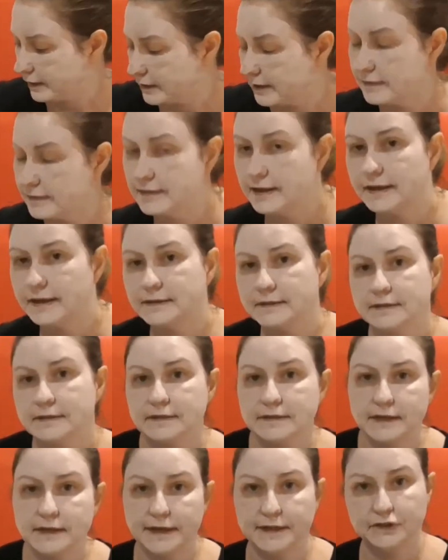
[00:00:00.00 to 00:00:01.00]
And that's
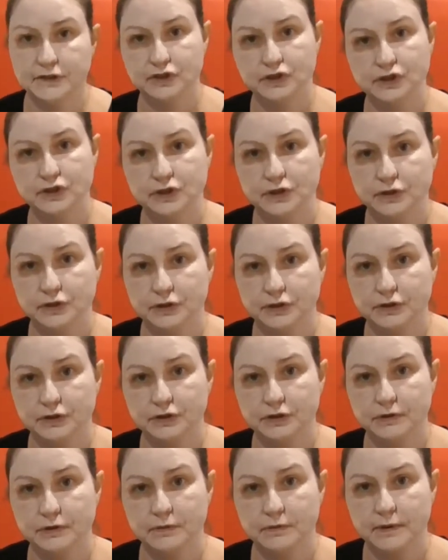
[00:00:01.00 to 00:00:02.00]
stage
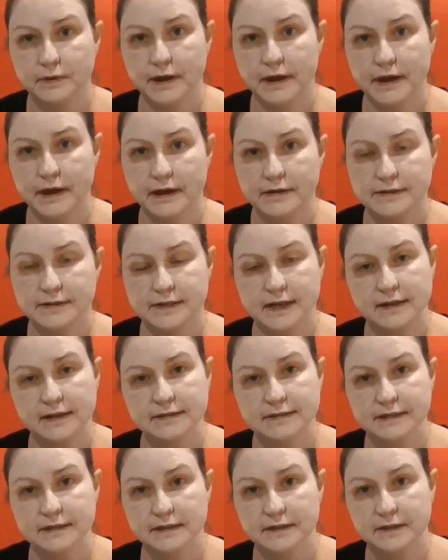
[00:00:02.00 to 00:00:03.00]
2, our
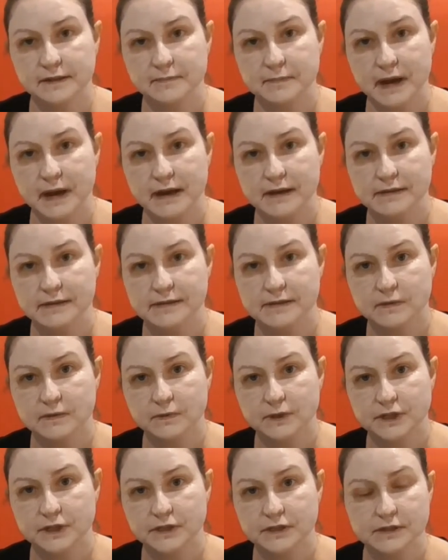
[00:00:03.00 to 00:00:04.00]
salicylic mask,
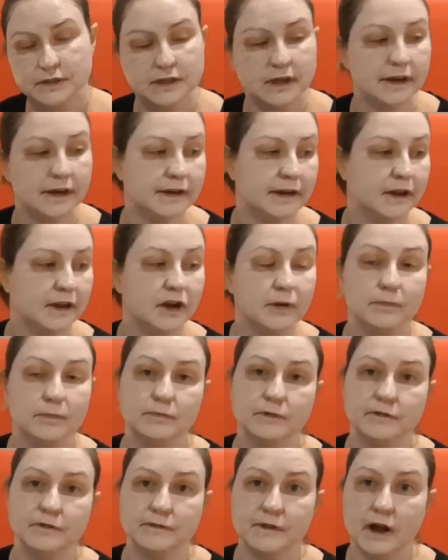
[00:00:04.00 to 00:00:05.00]
which is going to help
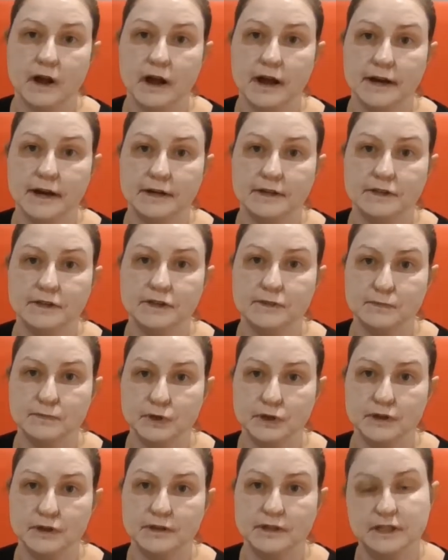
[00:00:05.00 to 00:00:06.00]
refine and
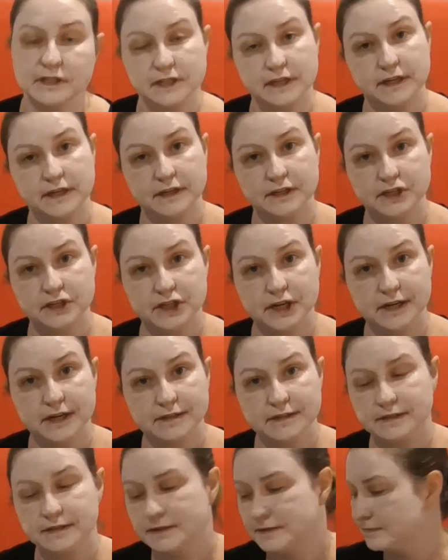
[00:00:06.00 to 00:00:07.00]
smooth and
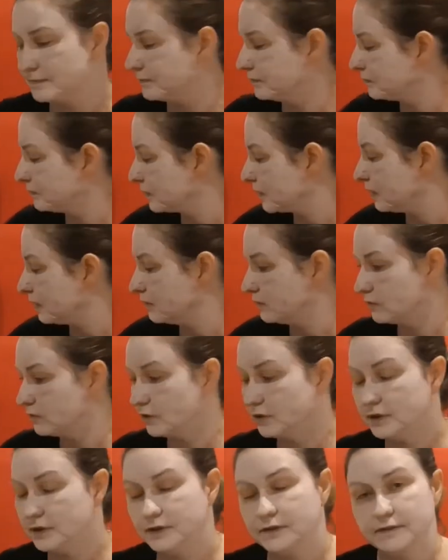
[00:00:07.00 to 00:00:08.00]
decongest.
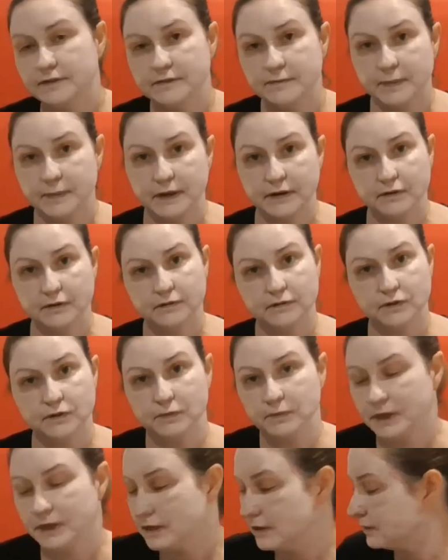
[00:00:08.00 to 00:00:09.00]
So you just spend a few
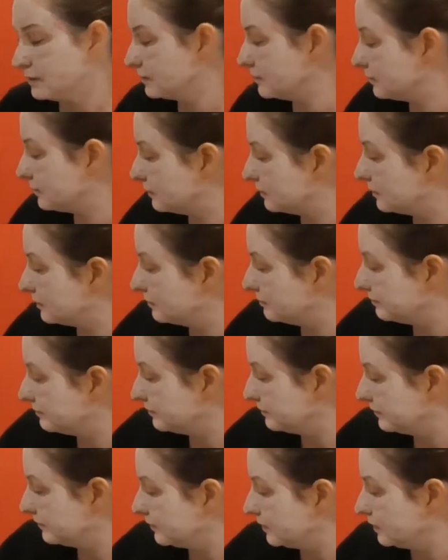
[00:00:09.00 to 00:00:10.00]
minutes,
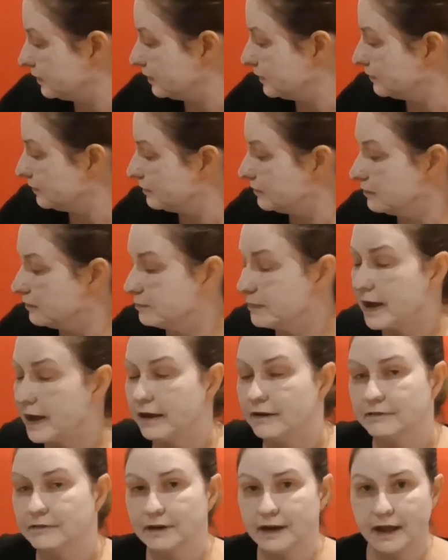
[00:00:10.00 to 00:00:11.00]
sit
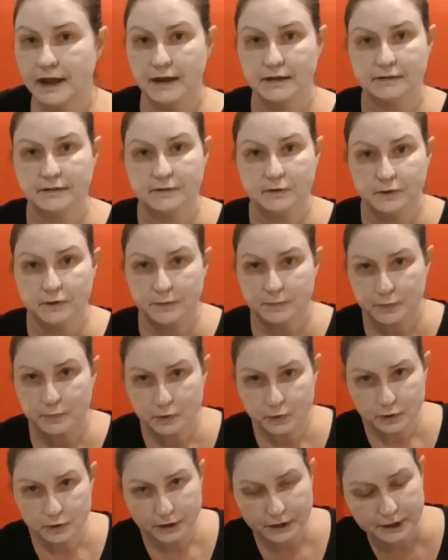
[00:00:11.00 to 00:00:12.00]
back, relax, look at a
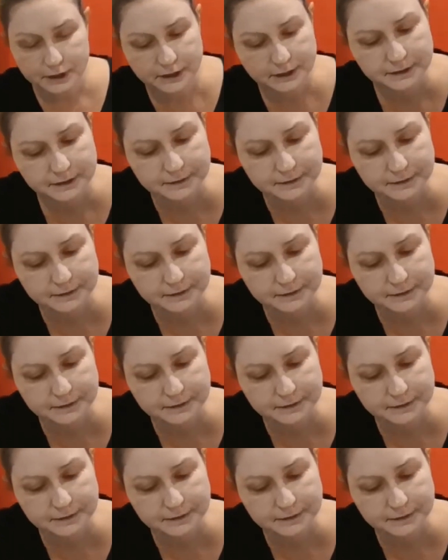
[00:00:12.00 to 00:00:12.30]
book,